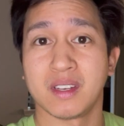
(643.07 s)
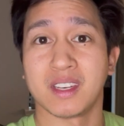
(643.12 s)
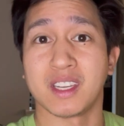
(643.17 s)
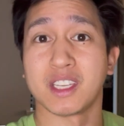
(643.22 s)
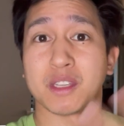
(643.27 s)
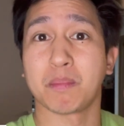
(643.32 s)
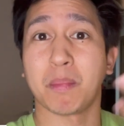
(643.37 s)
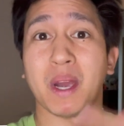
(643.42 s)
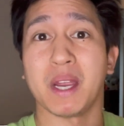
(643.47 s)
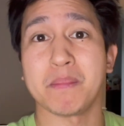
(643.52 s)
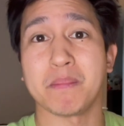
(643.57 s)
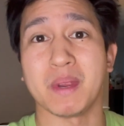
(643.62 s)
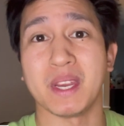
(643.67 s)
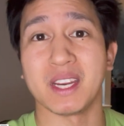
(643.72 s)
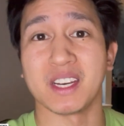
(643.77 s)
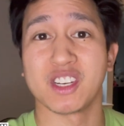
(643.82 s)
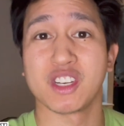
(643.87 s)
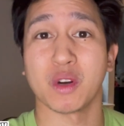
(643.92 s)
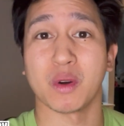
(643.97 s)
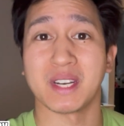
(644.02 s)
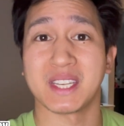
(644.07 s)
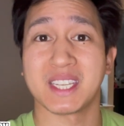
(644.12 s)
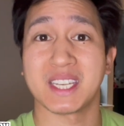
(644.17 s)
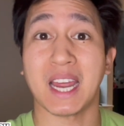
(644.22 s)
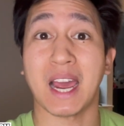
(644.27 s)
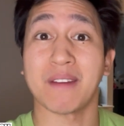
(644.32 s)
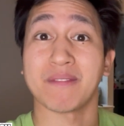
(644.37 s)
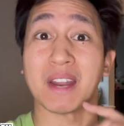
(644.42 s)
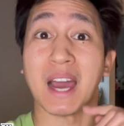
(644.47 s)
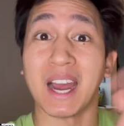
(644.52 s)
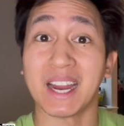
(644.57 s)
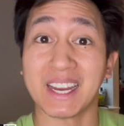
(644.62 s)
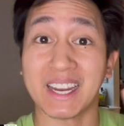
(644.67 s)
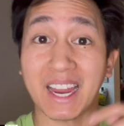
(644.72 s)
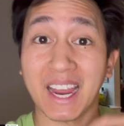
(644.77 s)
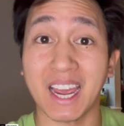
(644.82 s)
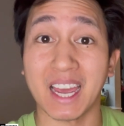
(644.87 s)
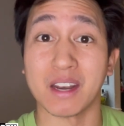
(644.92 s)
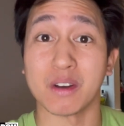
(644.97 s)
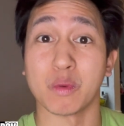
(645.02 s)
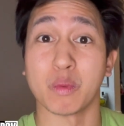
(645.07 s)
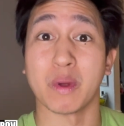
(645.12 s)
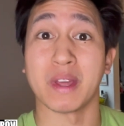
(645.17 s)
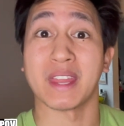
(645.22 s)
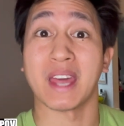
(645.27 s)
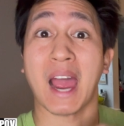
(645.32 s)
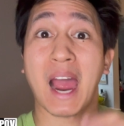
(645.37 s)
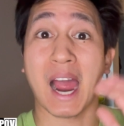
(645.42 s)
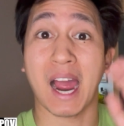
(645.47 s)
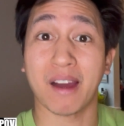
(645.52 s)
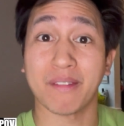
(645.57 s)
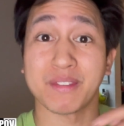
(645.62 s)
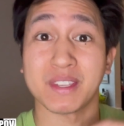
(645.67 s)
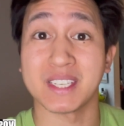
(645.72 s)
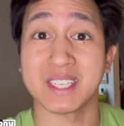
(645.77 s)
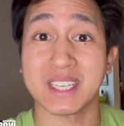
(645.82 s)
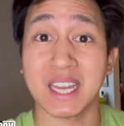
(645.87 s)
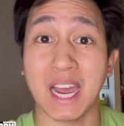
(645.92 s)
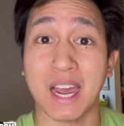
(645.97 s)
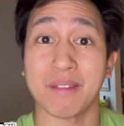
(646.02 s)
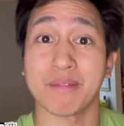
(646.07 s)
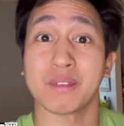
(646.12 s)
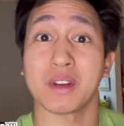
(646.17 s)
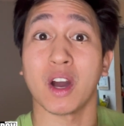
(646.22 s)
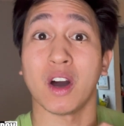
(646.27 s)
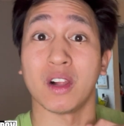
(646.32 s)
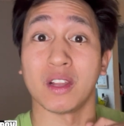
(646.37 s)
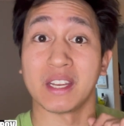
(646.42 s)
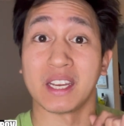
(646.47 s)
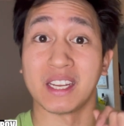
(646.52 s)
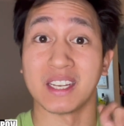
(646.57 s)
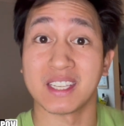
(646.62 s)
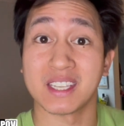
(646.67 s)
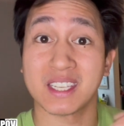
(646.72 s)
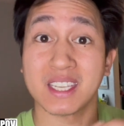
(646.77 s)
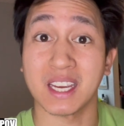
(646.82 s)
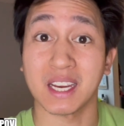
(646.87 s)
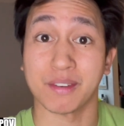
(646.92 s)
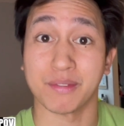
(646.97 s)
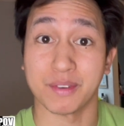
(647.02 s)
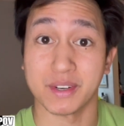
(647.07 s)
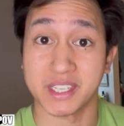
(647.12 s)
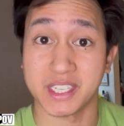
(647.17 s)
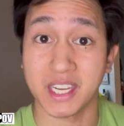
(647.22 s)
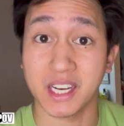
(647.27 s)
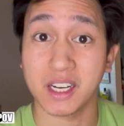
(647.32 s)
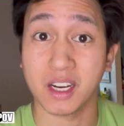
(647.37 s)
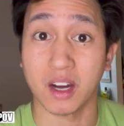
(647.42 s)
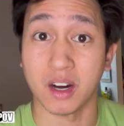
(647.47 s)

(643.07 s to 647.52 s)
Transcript: Despite being short-staffed again with half the staff calling in sick for sick